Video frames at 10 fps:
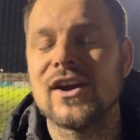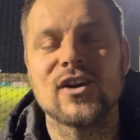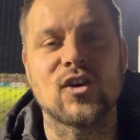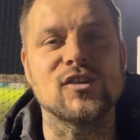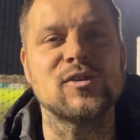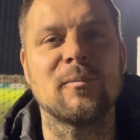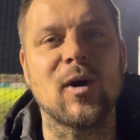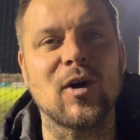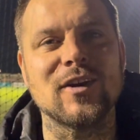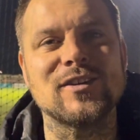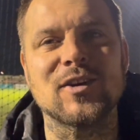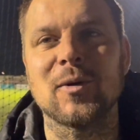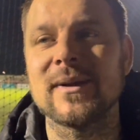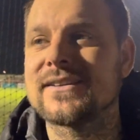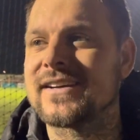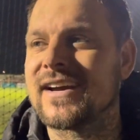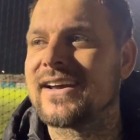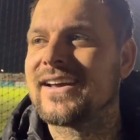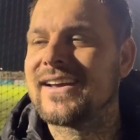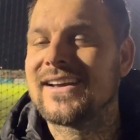crossed the border to come into
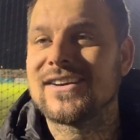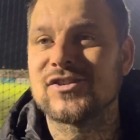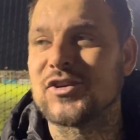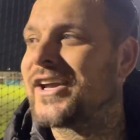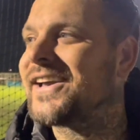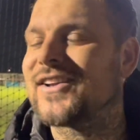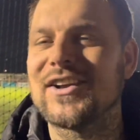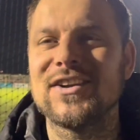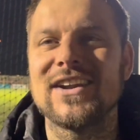sunny England